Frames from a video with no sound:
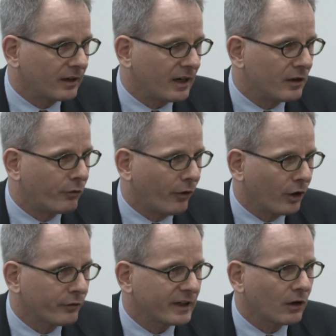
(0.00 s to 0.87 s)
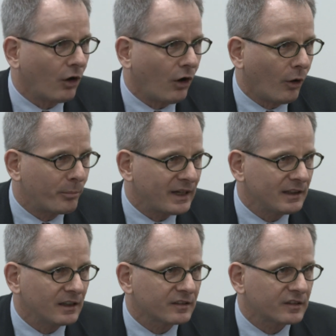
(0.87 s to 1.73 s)
involving
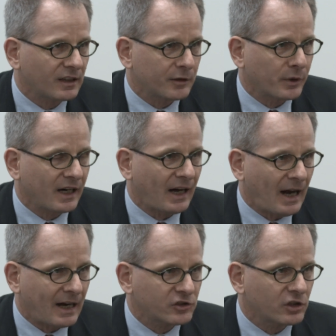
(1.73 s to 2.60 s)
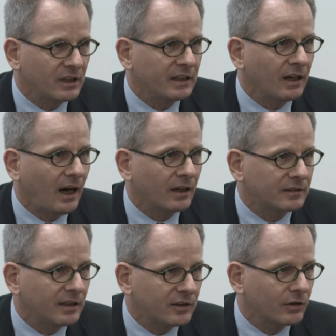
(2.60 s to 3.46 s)
opinions that were actually
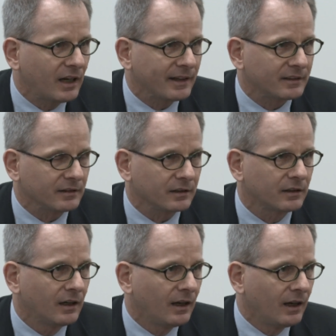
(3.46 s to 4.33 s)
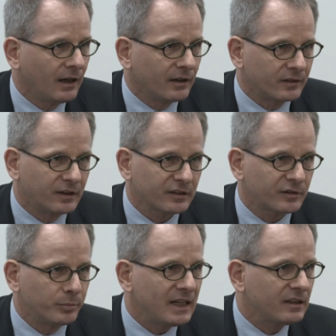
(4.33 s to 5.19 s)
articulated.
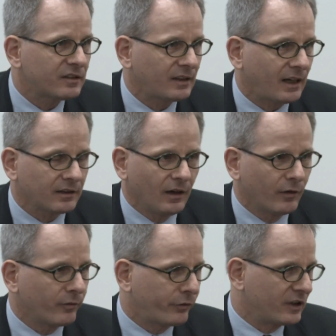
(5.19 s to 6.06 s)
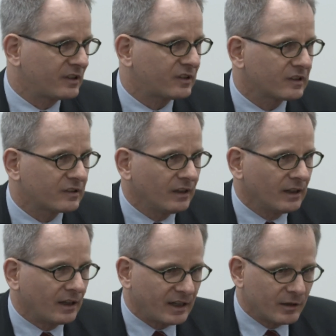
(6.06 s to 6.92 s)
This means that, for instance,
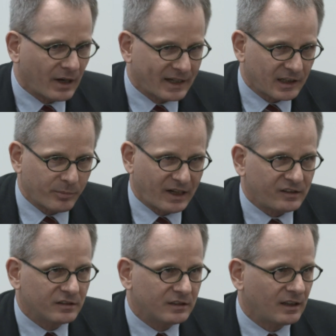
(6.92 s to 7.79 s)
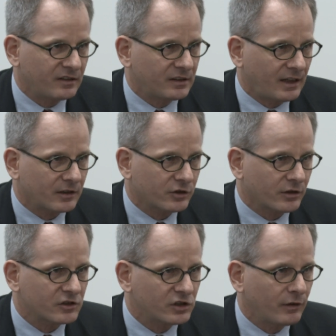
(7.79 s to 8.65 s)
in my capacity as the
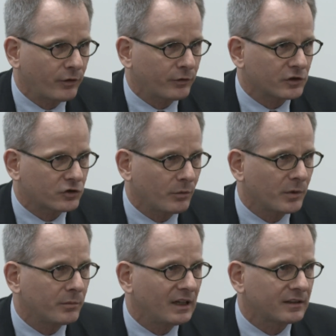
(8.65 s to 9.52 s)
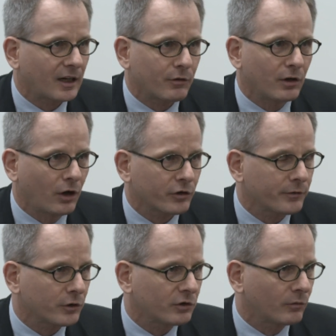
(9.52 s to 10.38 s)
editor-in-chief of the German Military Law
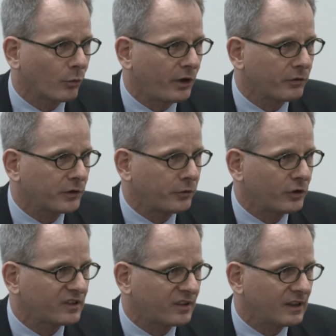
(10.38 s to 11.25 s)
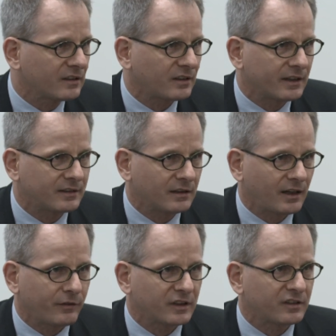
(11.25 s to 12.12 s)
Review, one of the first things I did
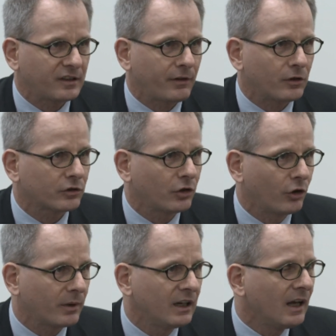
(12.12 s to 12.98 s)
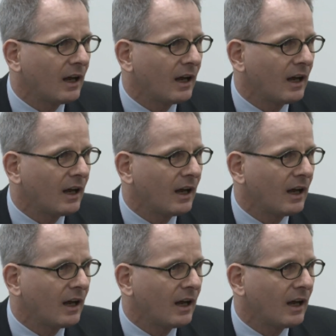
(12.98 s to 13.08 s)
after 7 October,